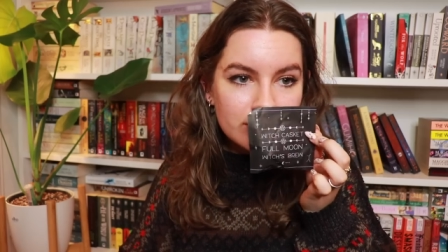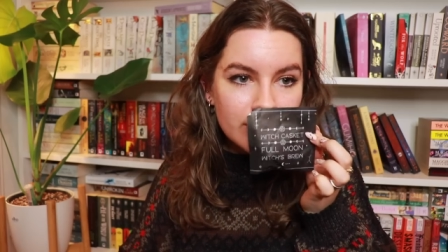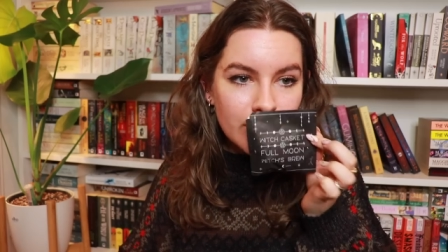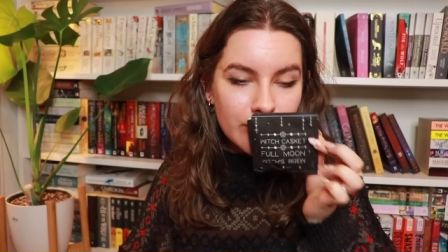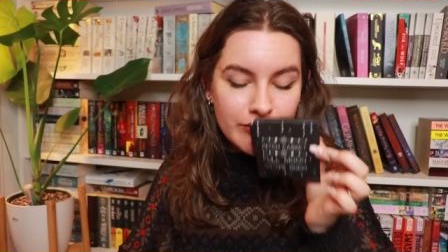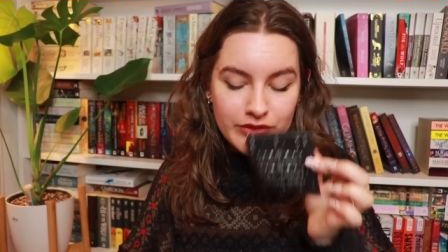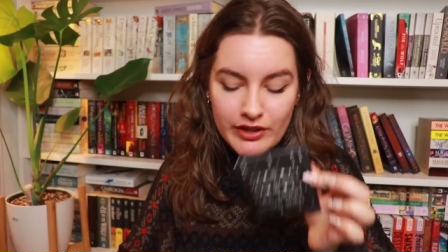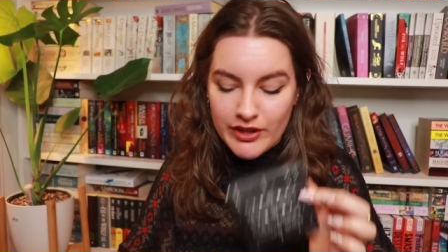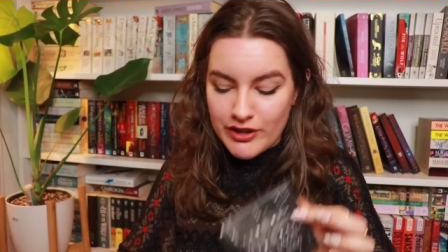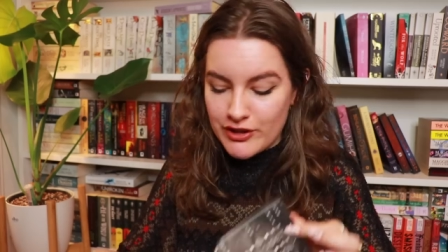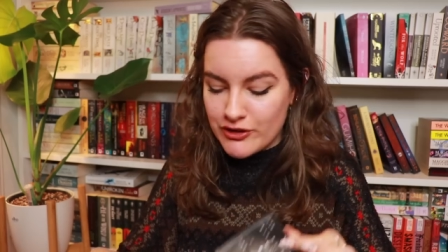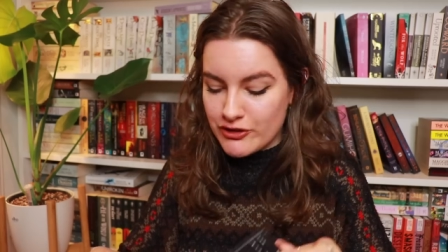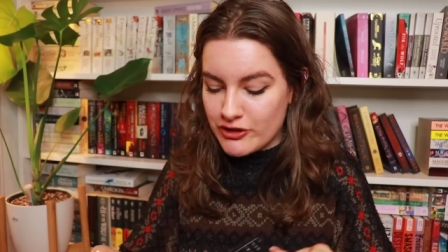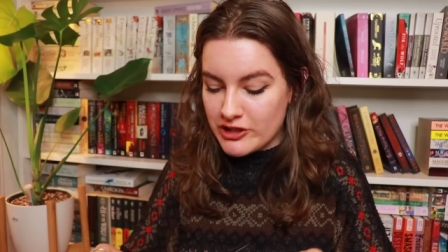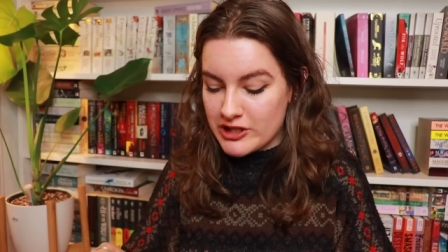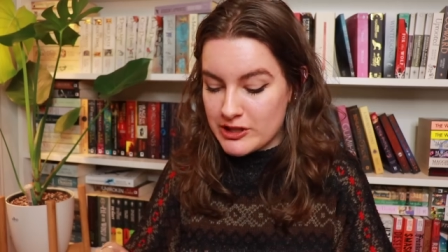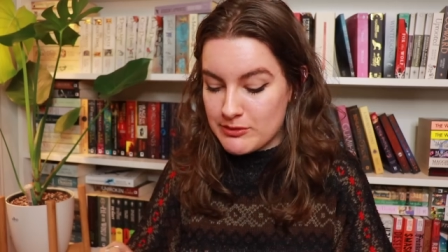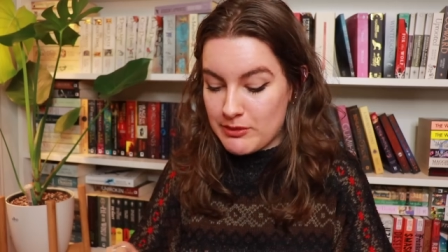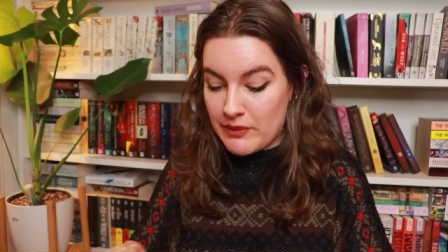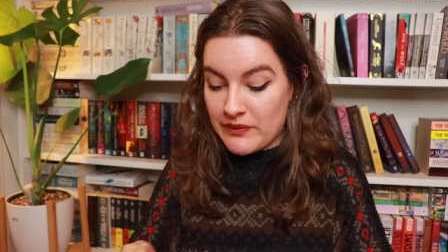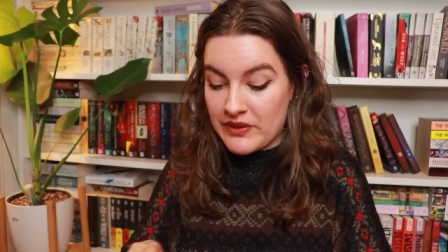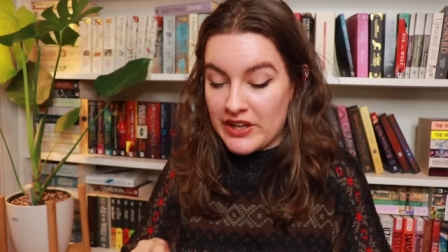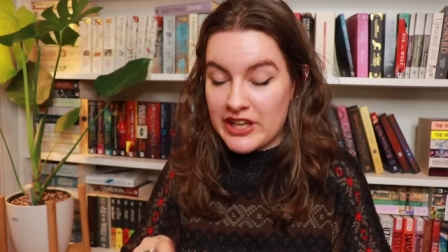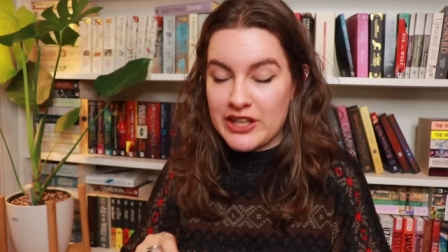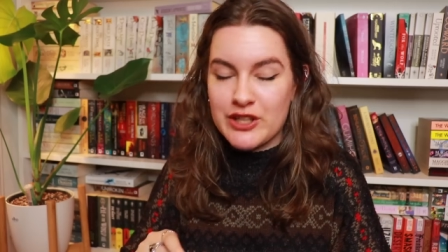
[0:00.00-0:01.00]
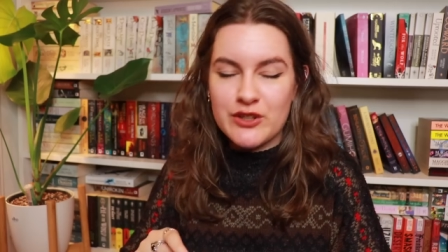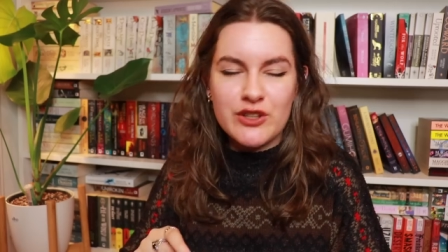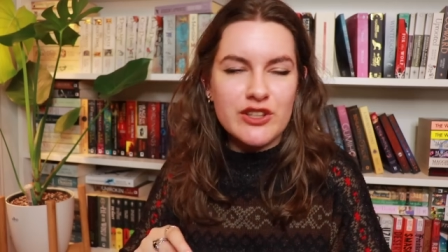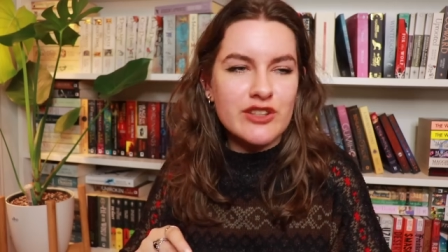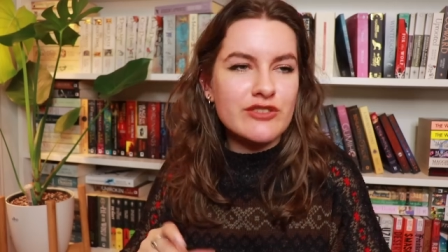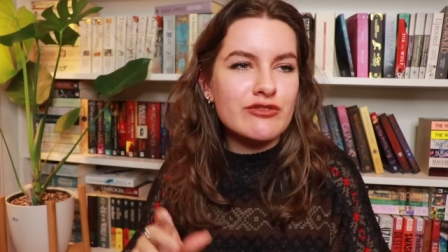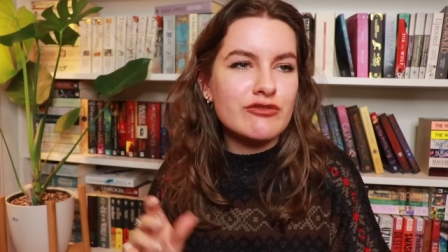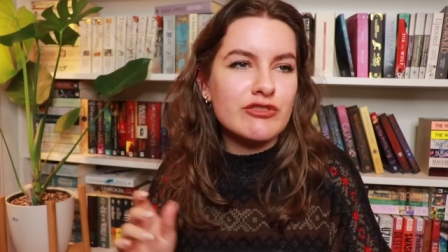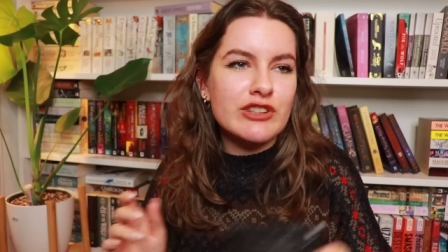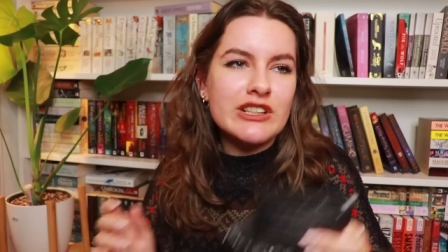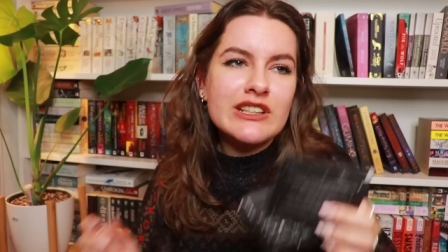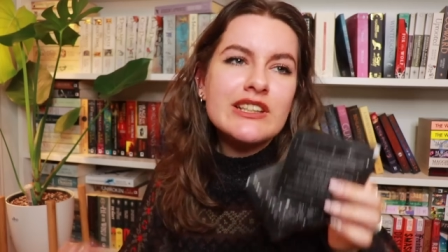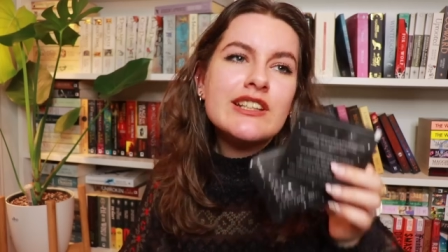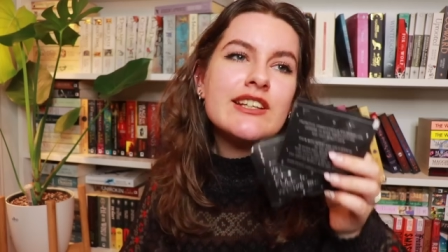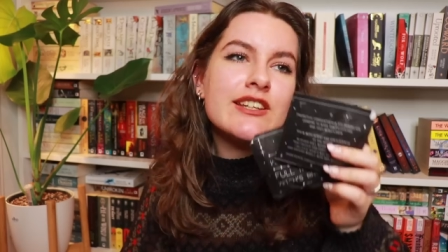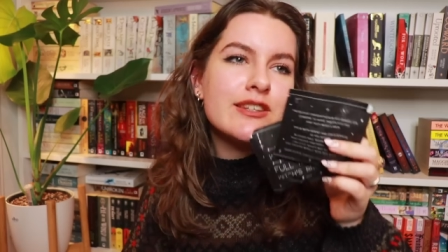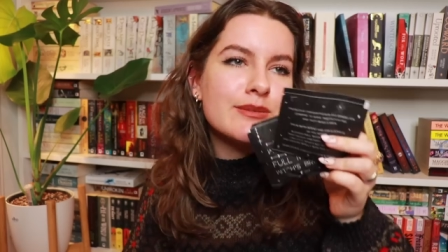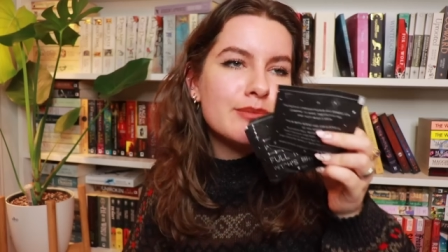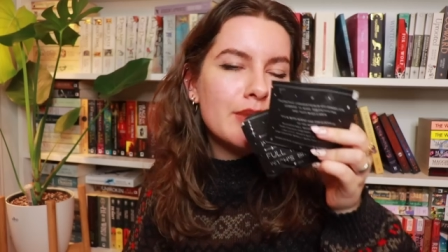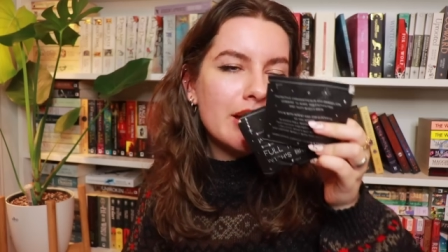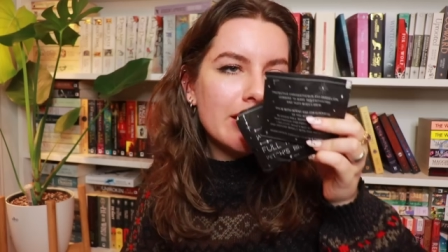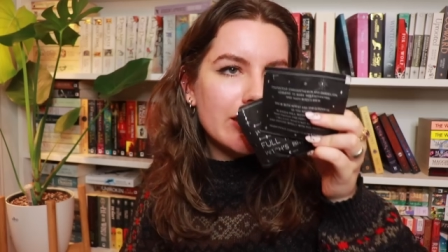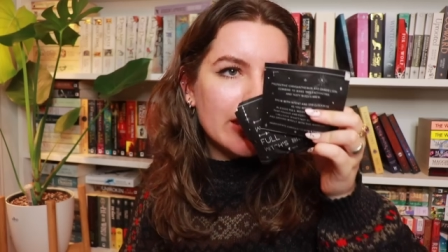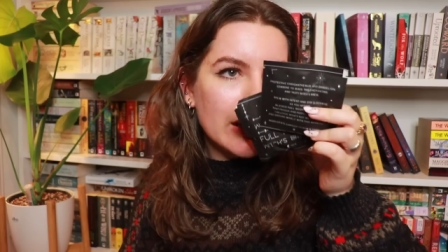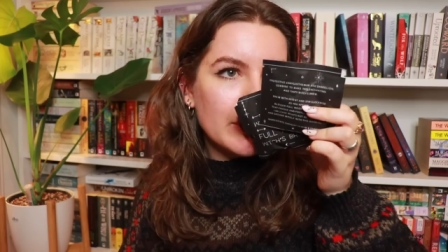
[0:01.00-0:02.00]
I'm very intrigued about that. You can really
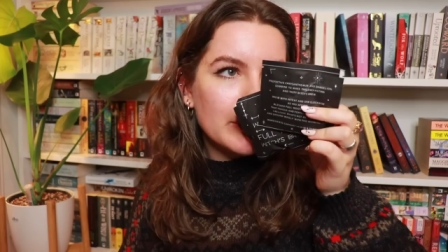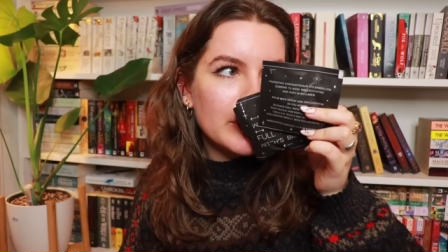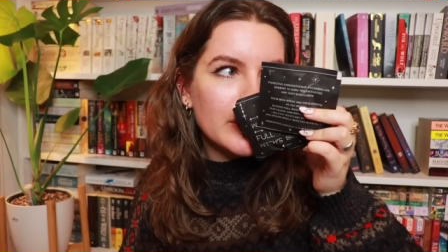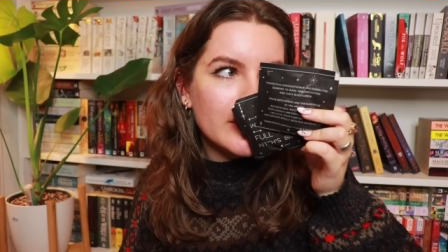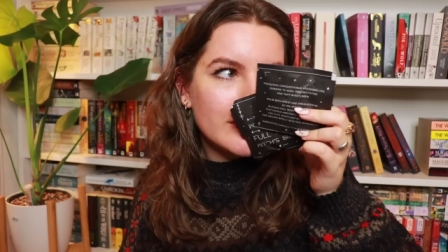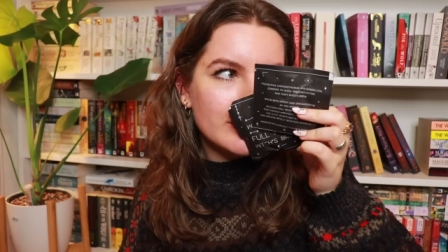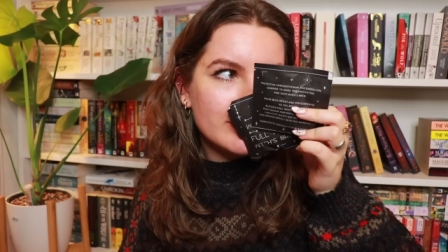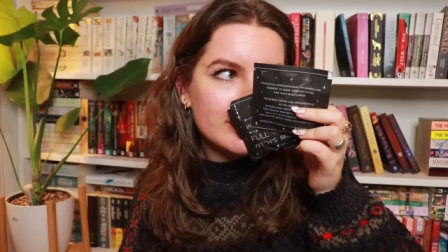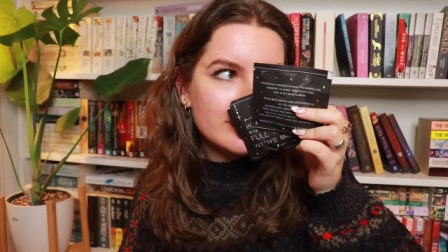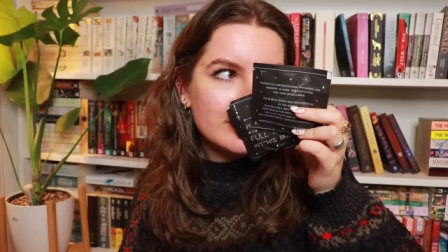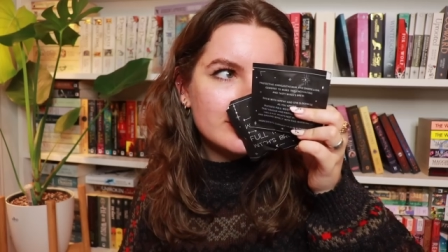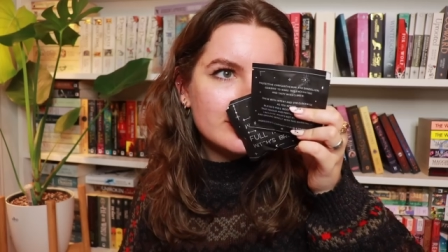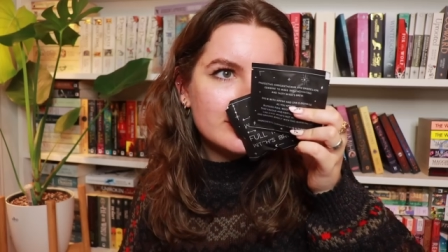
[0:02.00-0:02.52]
smell that one.